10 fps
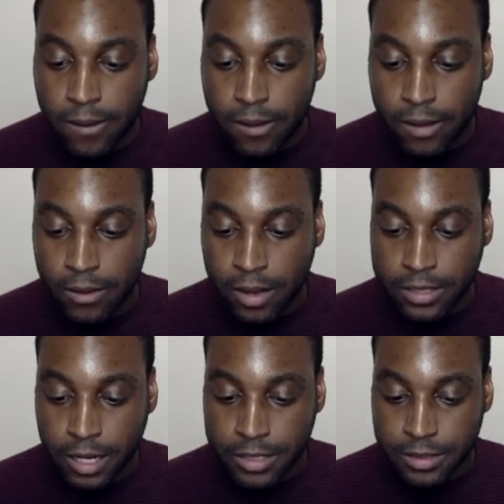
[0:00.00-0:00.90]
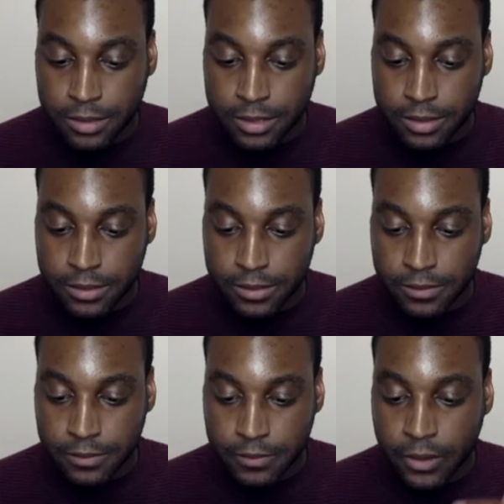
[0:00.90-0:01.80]
oh gosh, I just lost it.
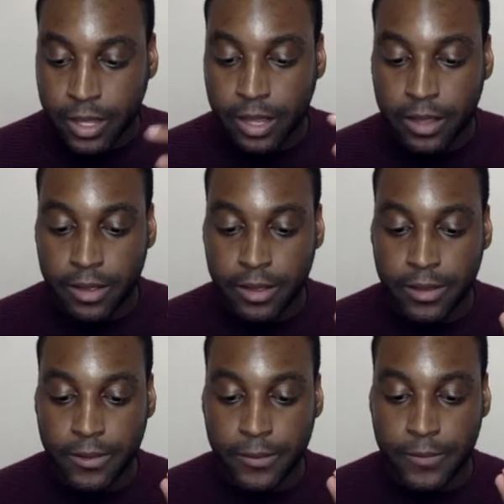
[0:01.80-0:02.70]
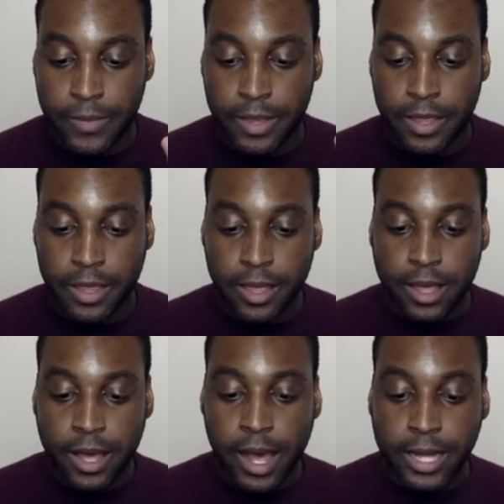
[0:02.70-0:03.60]
Okay.
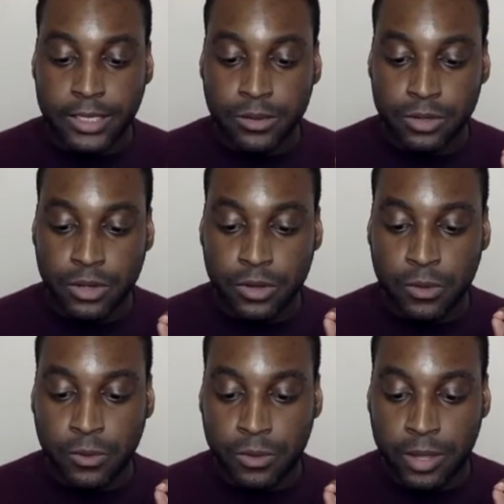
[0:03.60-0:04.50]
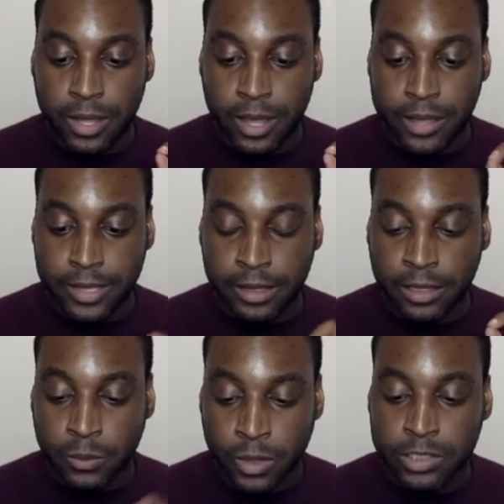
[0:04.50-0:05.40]
I don't know
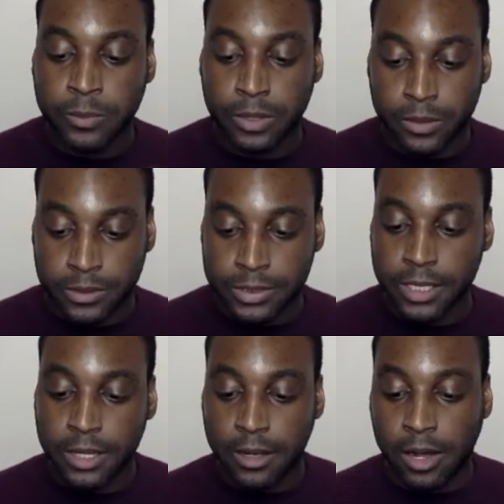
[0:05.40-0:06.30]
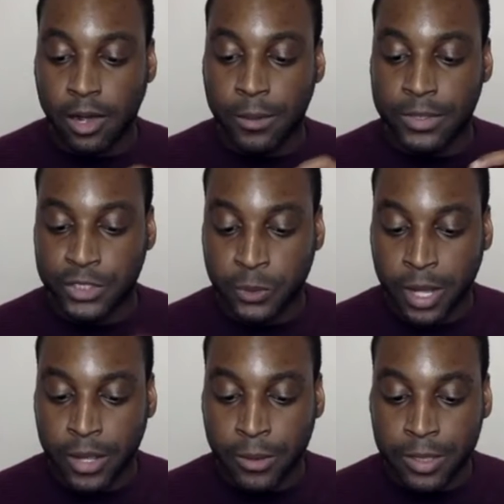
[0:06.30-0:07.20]
exactly what to post. Do
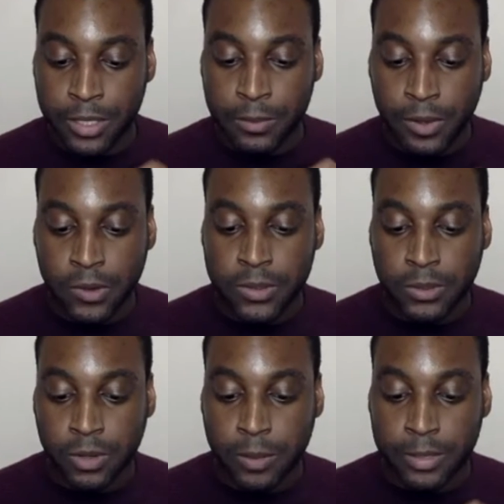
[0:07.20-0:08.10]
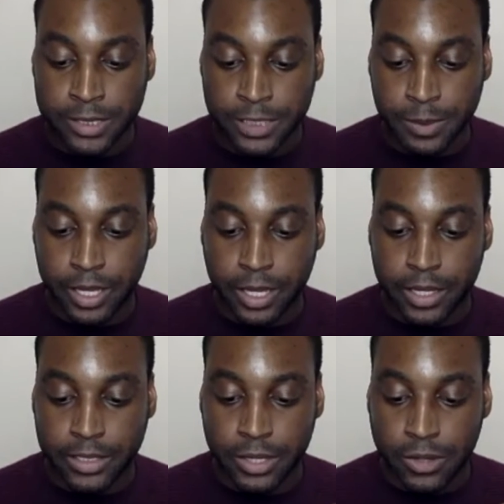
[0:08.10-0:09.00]
I only post on a business
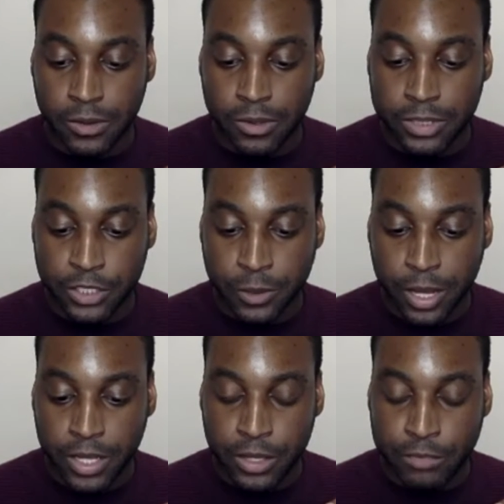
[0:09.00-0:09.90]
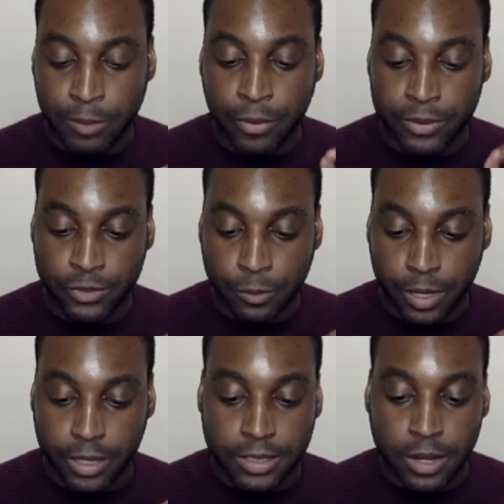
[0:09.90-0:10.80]
page, or do I use my personal
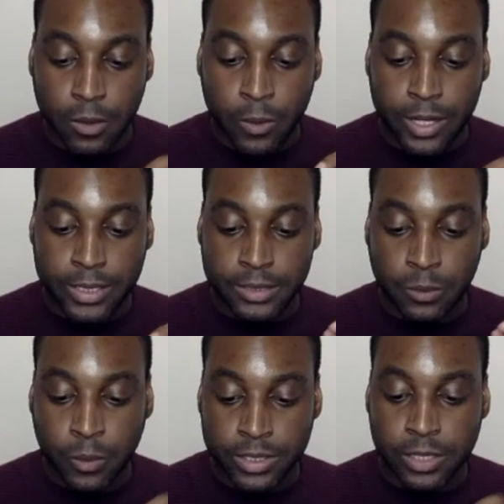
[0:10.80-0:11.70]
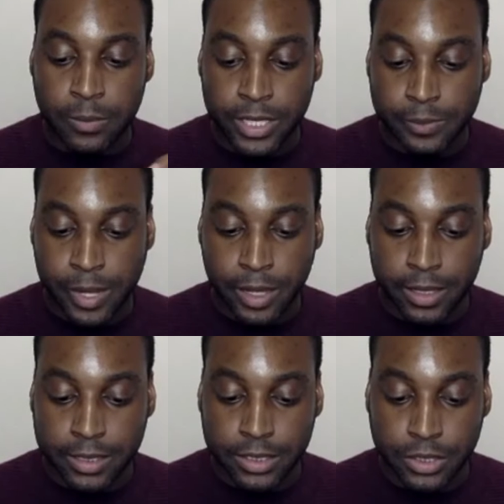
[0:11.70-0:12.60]
page? What's the best
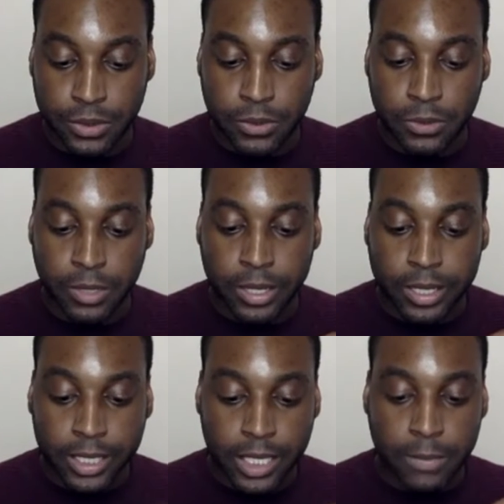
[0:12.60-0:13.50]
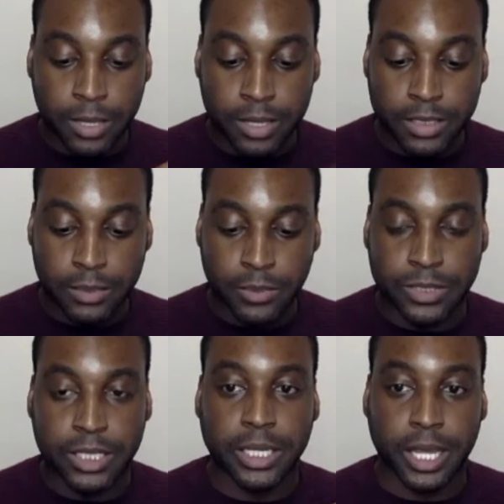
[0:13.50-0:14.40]
balance to keep customers
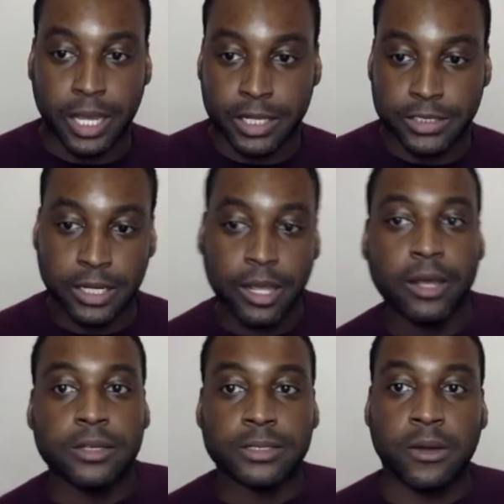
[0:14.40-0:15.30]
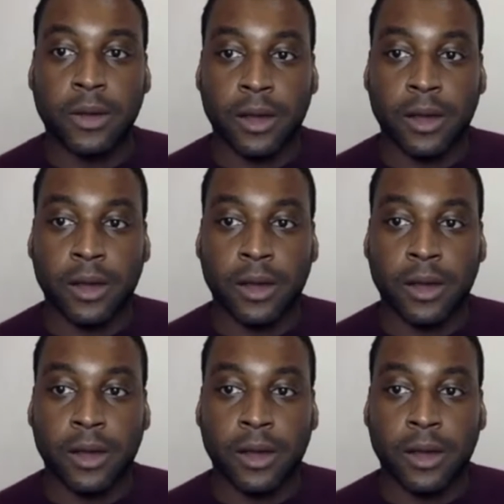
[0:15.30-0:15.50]
engaged? So